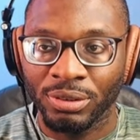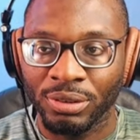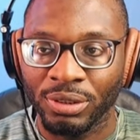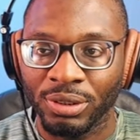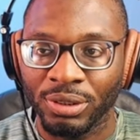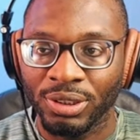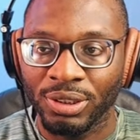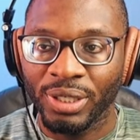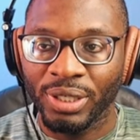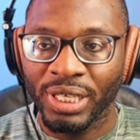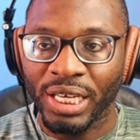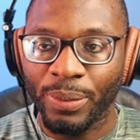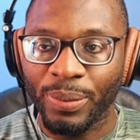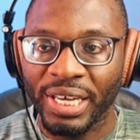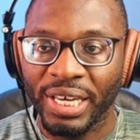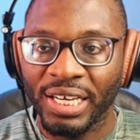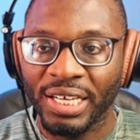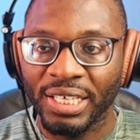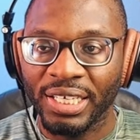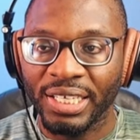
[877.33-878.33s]
So here we
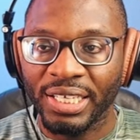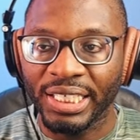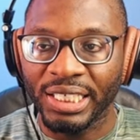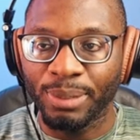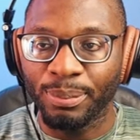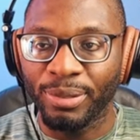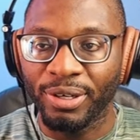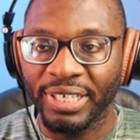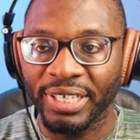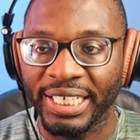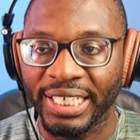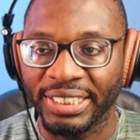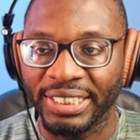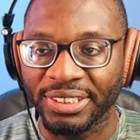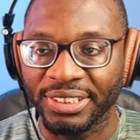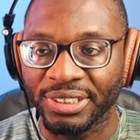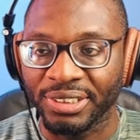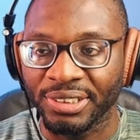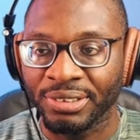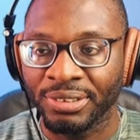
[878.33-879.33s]
are in the block
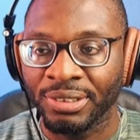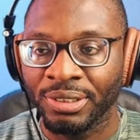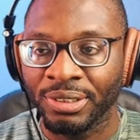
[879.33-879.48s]
editor.